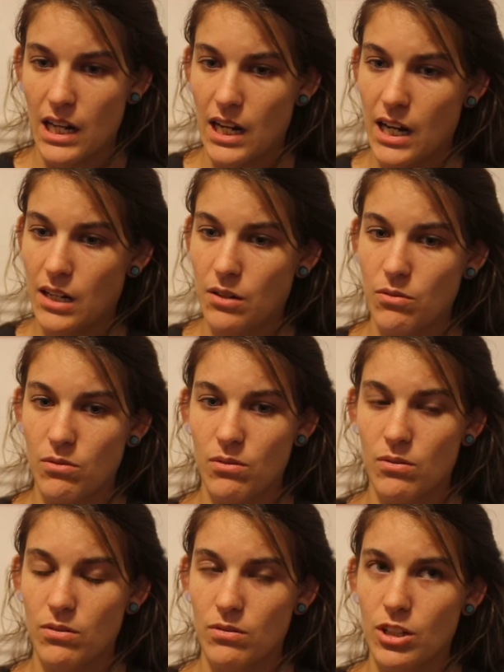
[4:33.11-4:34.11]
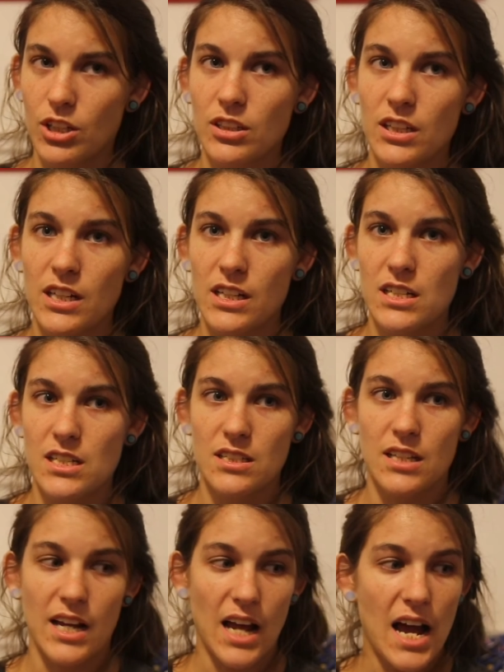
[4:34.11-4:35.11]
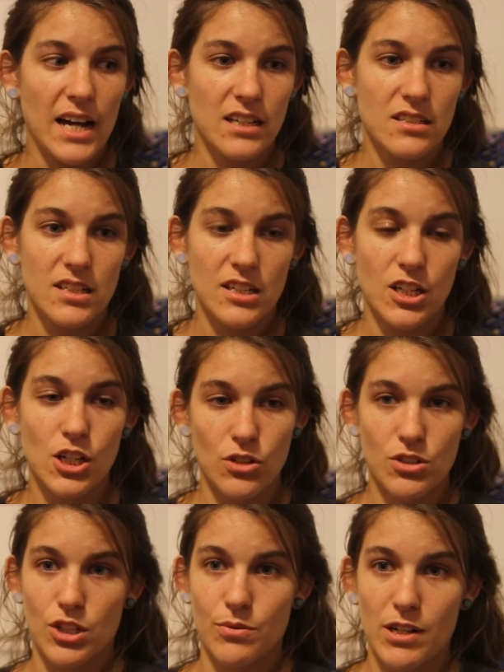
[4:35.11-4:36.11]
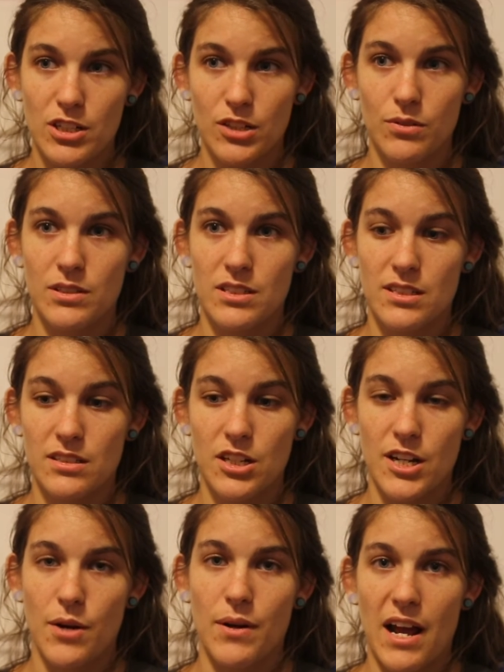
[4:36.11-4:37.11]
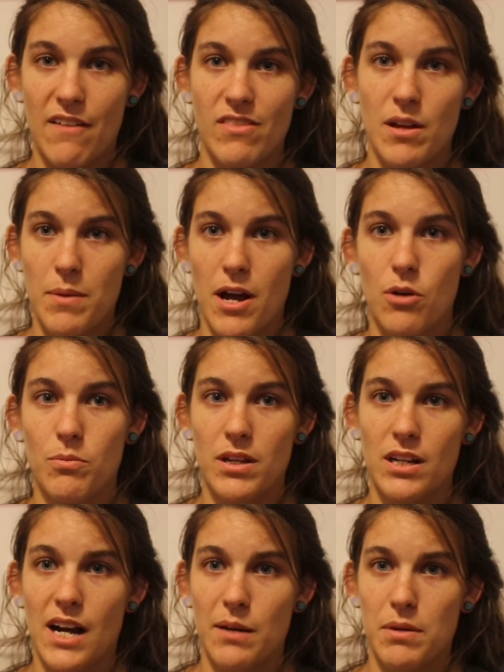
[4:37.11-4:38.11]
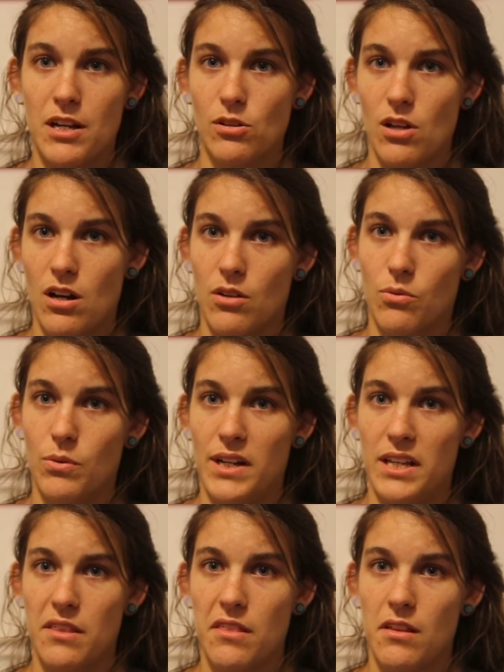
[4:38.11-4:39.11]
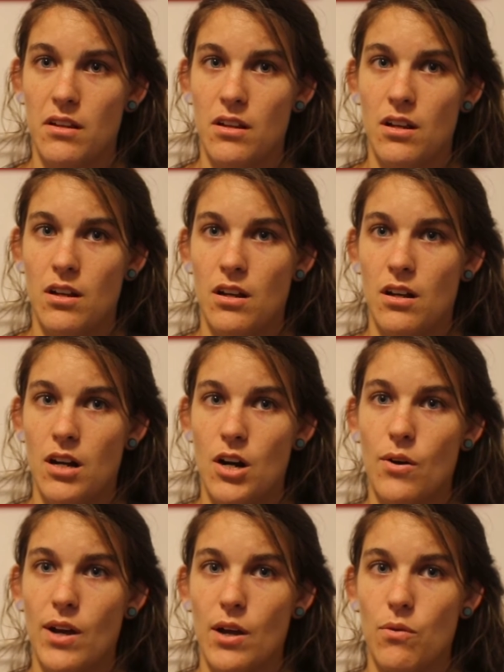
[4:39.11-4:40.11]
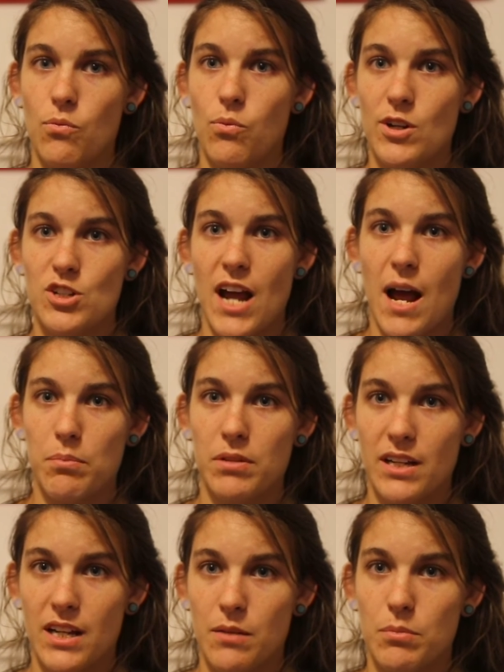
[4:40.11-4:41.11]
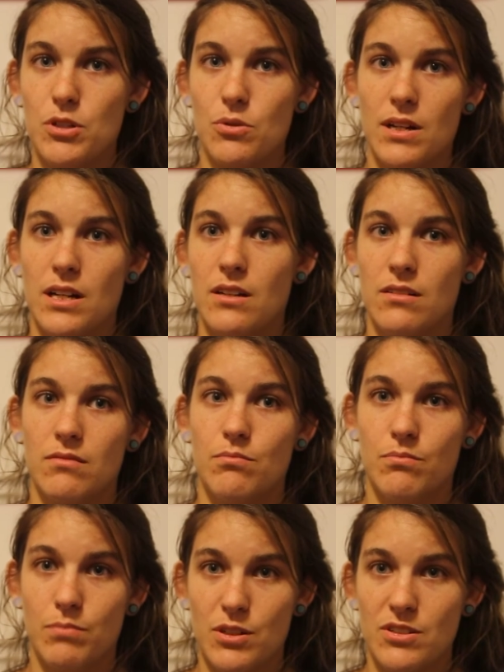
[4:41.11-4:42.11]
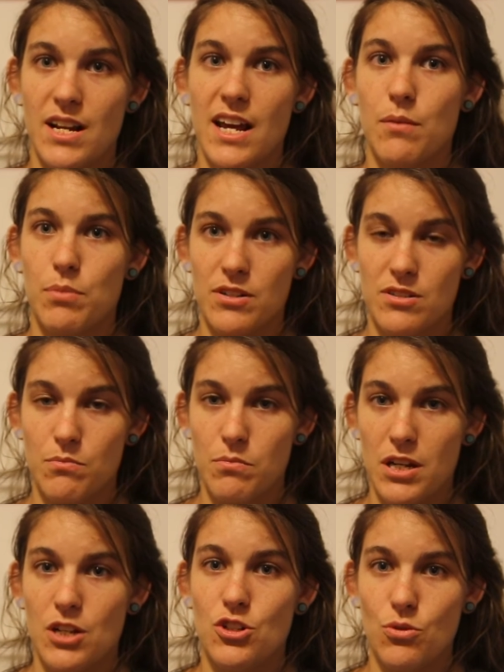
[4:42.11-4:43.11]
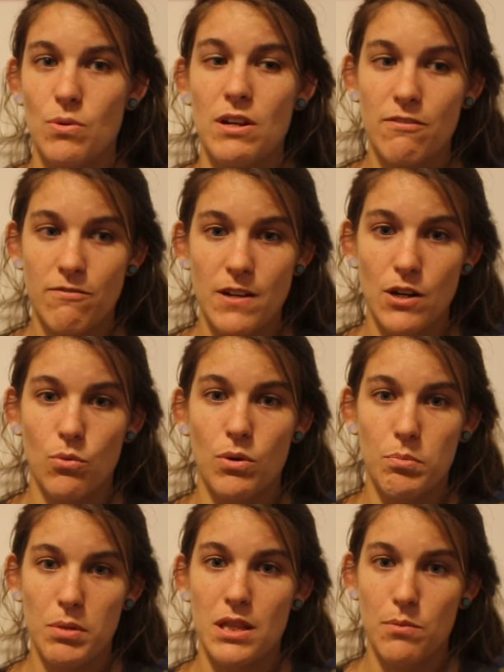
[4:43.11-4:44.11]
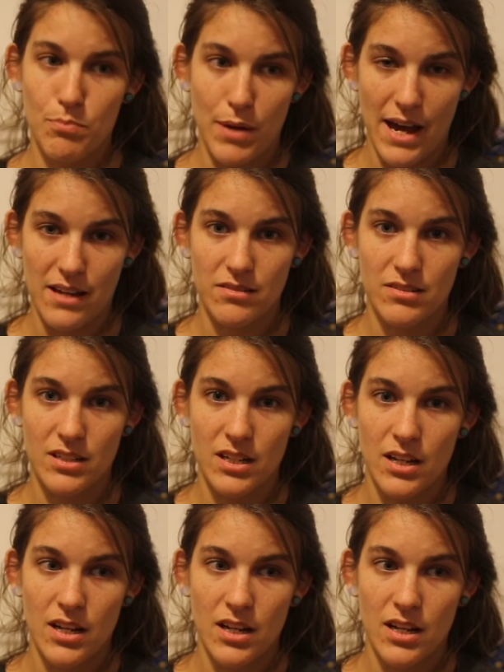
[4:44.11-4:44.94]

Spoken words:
and the good thing is, like, I could sit and go to the rescue and, and have them help me, guide me along with, okay, which applicant between person A and person B do we feel would be the best?